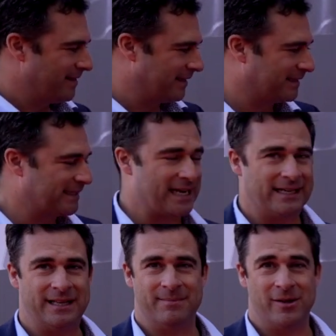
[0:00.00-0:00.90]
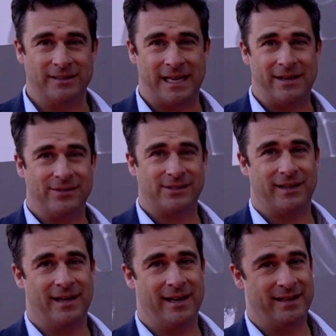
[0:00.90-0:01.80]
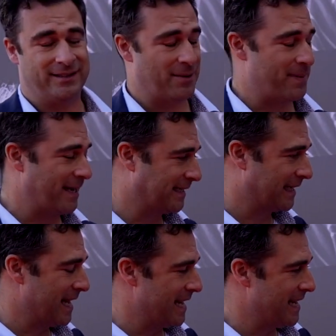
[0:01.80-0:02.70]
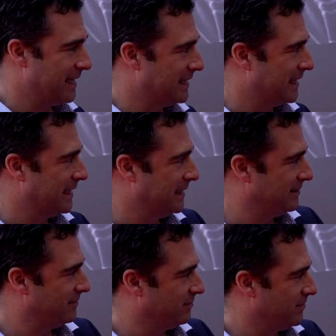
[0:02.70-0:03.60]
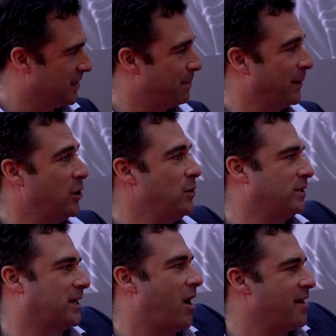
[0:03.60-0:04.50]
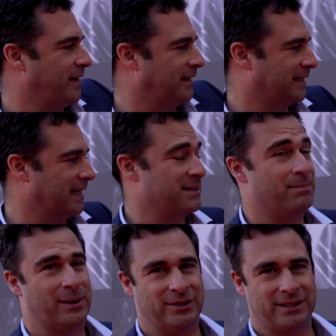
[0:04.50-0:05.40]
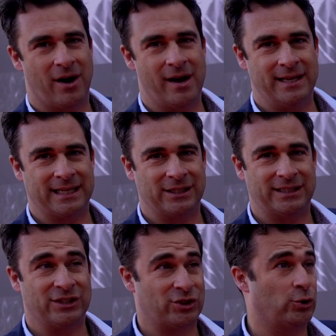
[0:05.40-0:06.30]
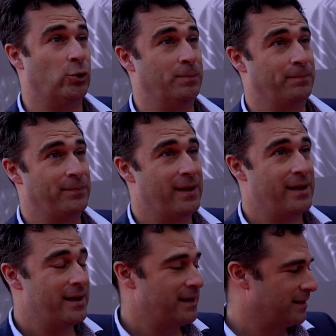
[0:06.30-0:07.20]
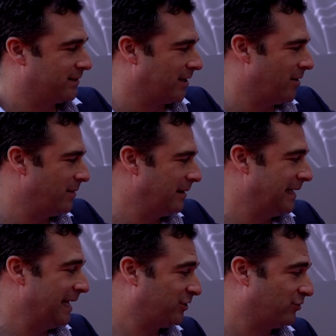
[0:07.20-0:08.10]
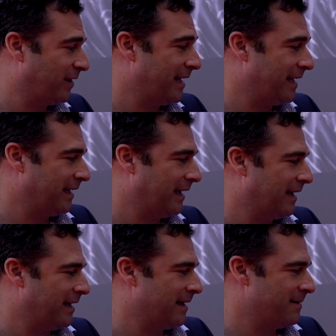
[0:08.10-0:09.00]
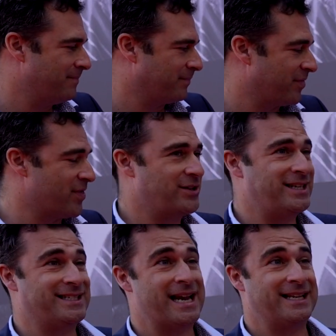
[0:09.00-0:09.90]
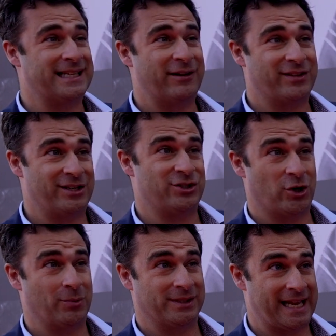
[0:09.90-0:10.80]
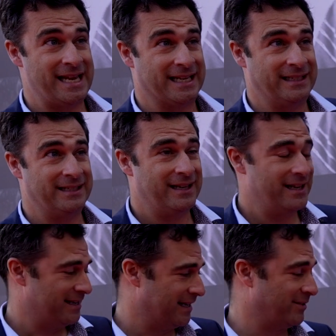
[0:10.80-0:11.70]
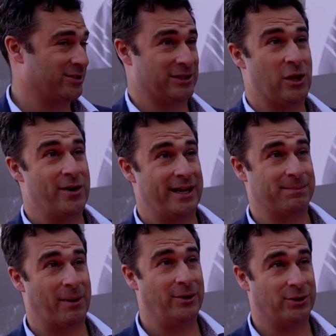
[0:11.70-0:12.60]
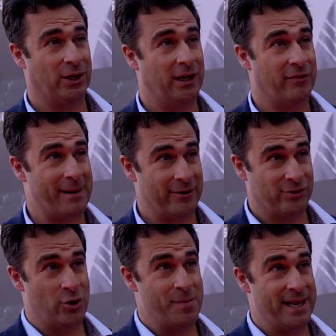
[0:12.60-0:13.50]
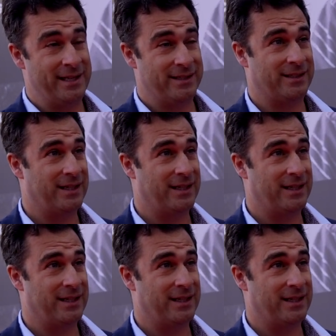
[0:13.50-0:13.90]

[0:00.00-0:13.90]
this is taken in the Maldives. So basically the blue sky that you see isn't blue sky, it's actually a storm. So literally 30 seconds after this shot was taken, and this was a long exposure of about 2 minutes,